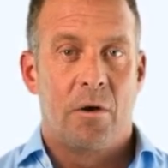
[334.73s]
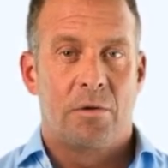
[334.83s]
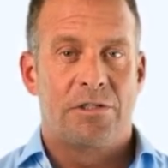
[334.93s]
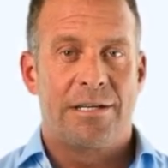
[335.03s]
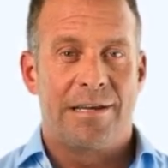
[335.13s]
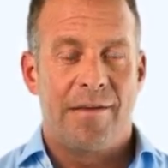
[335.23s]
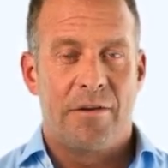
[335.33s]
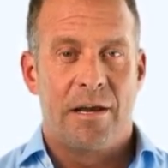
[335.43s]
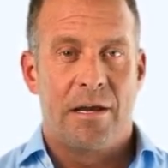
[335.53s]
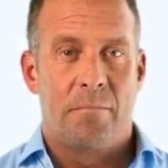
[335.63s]
would
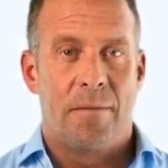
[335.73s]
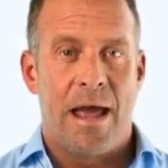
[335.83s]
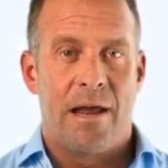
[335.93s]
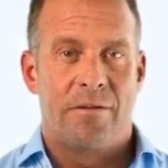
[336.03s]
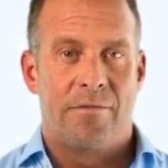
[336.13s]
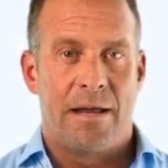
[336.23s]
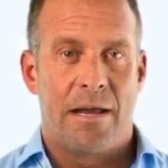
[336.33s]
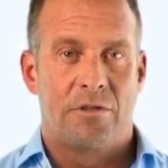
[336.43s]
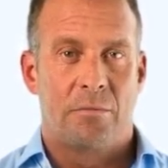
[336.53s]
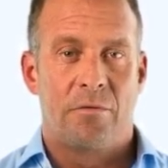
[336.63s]
significantly impair the
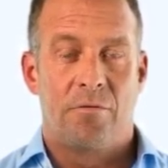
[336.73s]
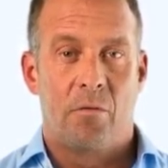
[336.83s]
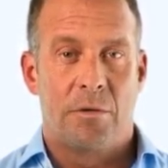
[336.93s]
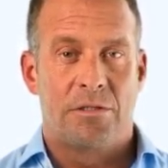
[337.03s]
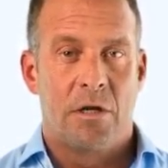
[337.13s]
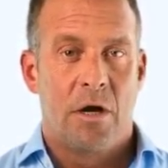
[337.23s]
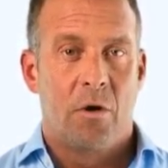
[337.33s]
financial performance